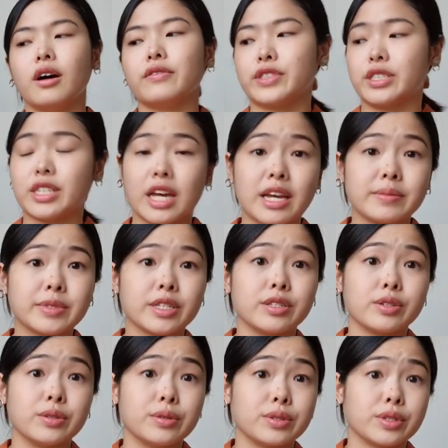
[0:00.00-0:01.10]
Oftentimes,
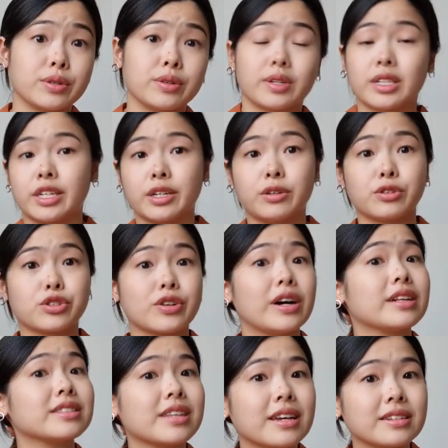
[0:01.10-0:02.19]
there's also clinical
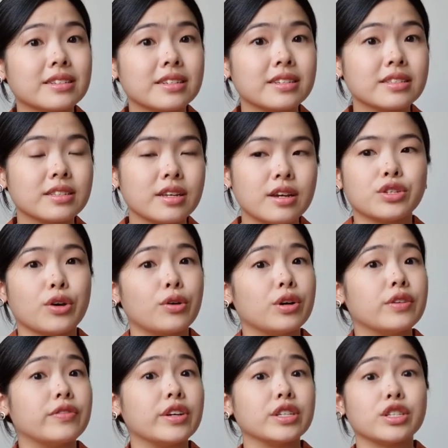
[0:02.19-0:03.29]
trial scientists. So
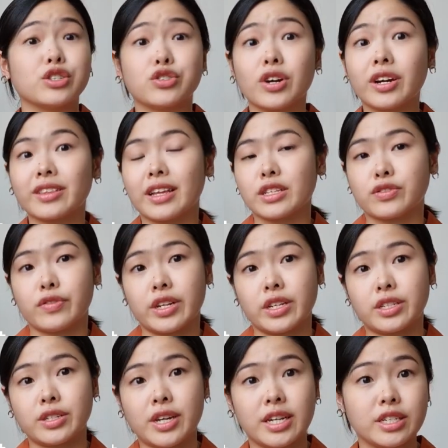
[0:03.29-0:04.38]
if there's a drug that's
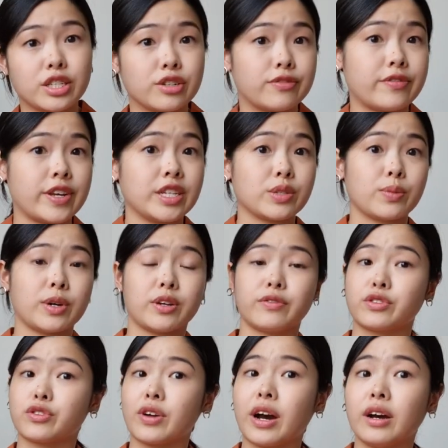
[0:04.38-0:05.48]
ready to enter phase one
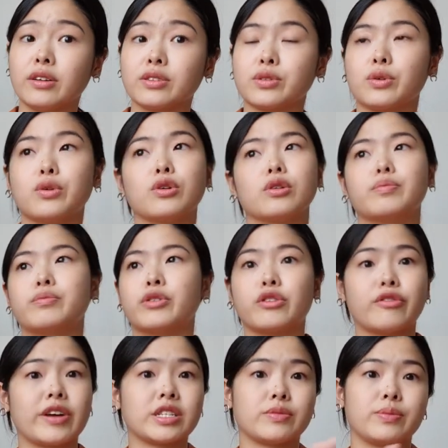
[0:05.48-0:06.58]
of trials or
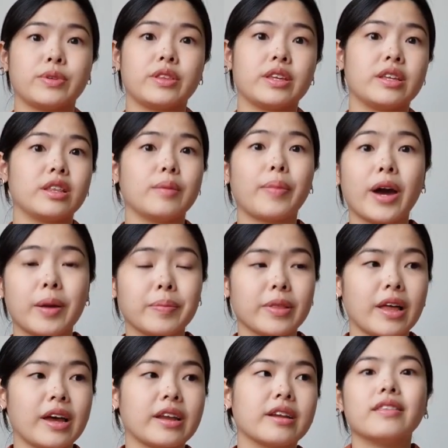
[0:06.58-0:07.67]
progress within the
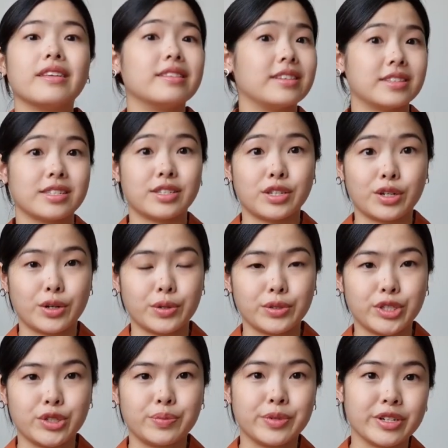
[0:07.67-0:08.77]
pipeline, then this is your
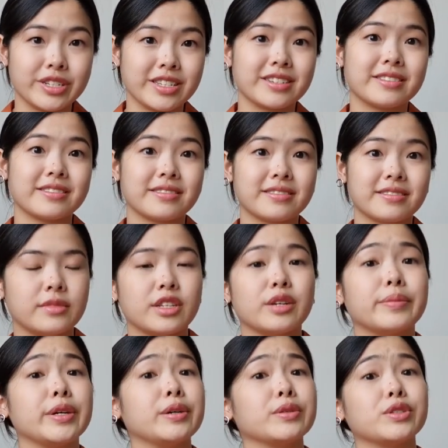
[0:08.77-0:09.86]
go-to person.
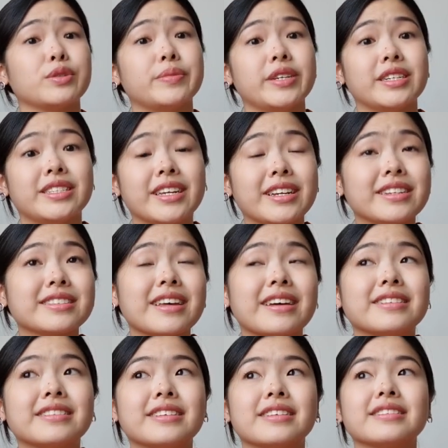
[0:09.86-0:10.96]
There may also be a data
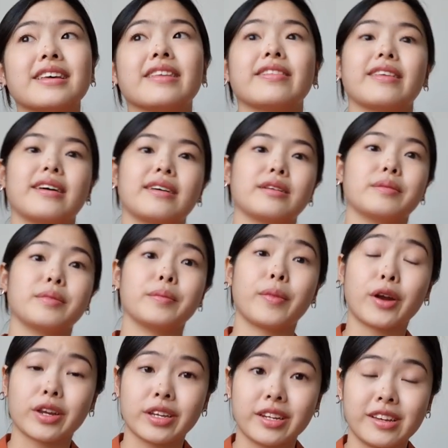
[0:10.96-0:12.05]
scientist and then
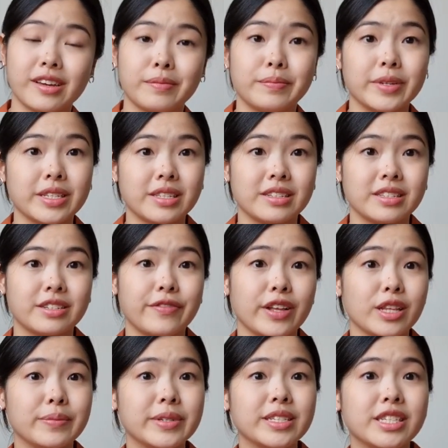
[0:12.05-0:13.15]
marketing and business
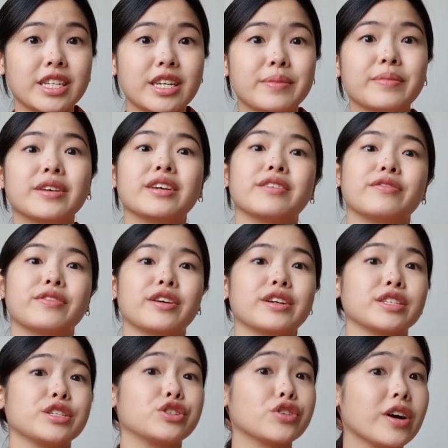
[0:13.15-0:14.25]
development team if
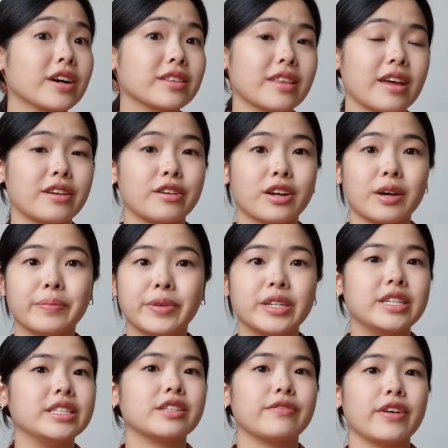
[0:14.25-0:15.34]
there's a drug that your
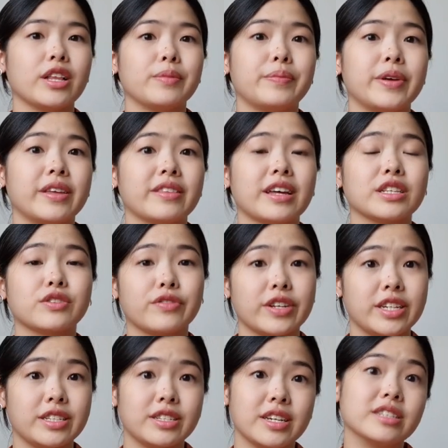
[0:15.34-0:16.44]
company is developing that's
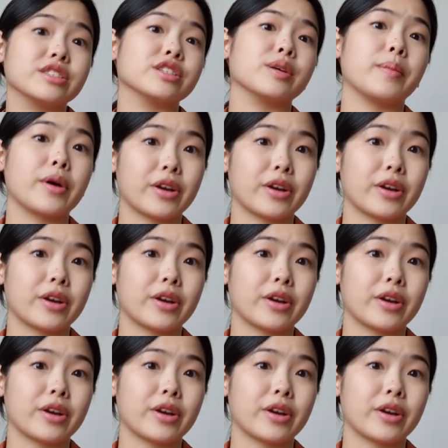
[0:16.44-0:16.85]
ready to enter the